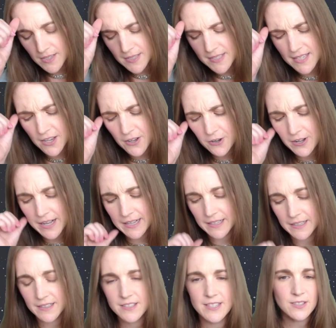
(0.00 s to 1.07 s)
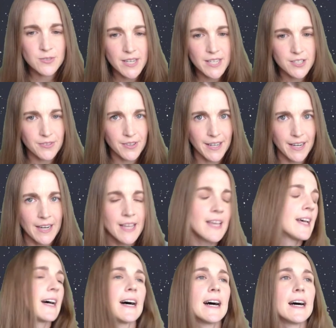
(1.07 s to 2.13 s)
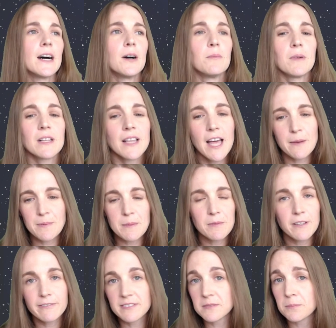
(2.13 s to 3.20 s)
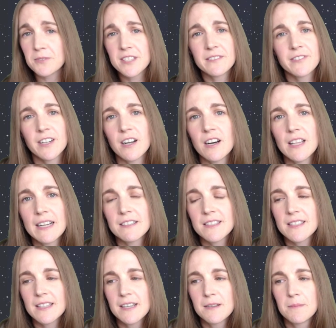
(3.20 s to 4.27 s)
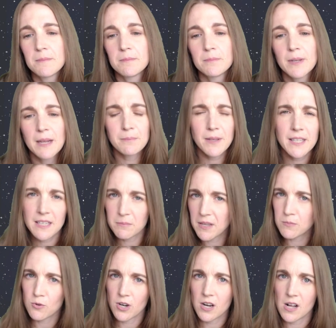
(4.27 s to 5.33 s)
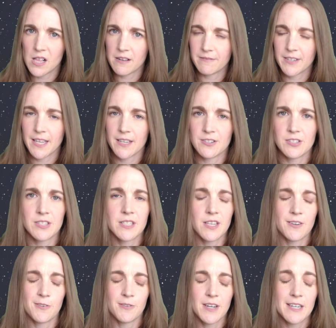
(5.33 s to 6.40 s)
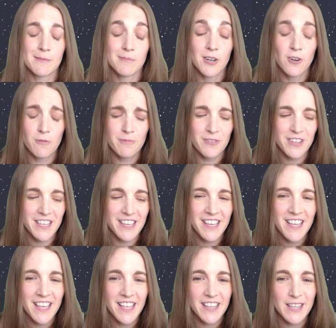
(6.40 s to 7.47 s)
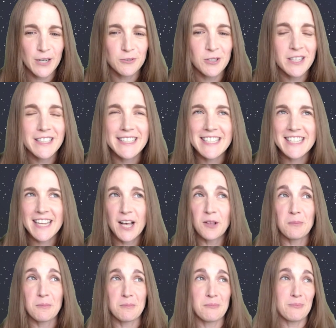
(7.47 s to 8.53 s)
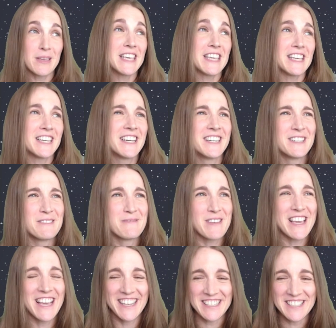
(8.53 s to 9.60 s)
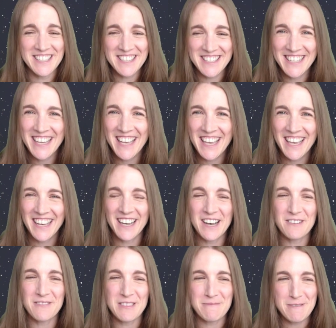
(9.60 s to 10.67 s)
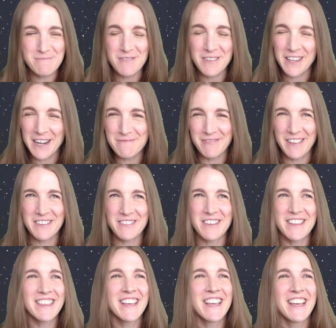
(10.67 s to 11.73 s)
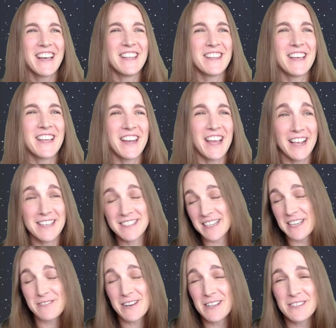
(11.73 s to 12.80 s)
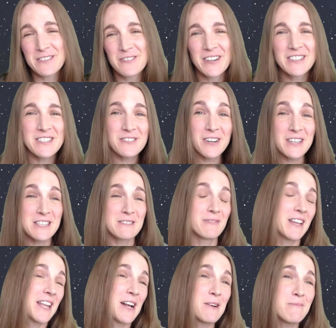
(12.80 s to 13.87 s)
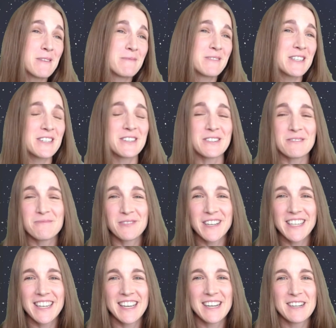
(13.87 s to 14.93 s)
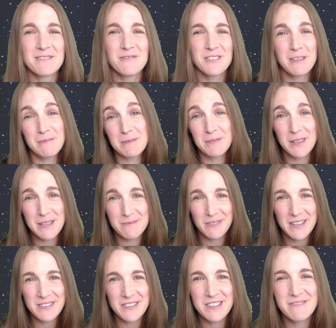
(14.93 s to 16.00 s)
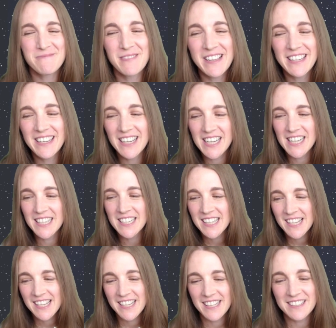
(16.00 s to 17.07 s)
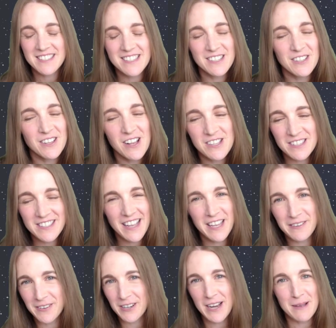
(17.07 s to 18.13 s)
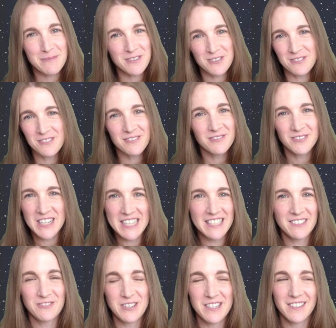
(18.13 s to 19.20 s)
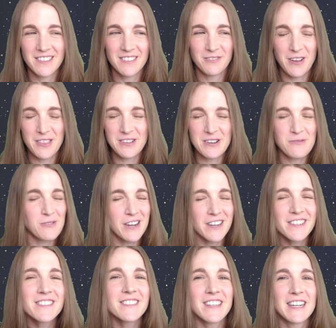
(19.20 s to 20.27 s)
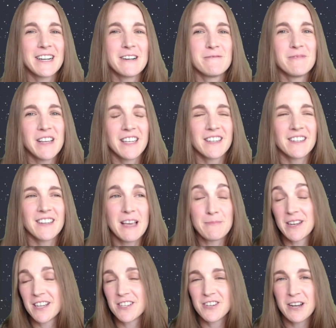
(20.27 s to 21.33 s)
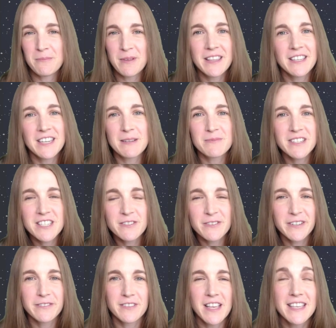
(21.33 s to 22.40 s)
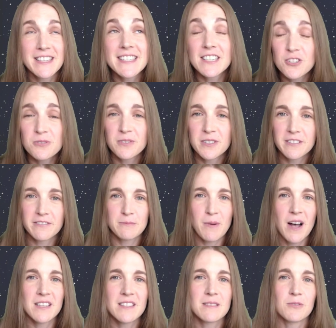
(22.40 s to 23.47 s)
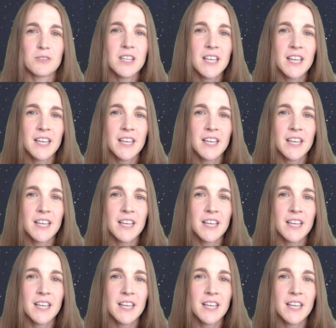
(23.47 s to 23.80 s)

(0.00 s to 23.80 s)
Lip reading: So that's what I do there. A lot of people have come up with different callouts, but I'm planning to make more callout videos, so hopefully that will at least help me, because, and the people that I play with, and then I guess anyone else who wants to watch them, it could help them too, but with the people they play with, but it's kind of a crapshoot whether it works, and I mean, I try to make the names as intuitive as possible.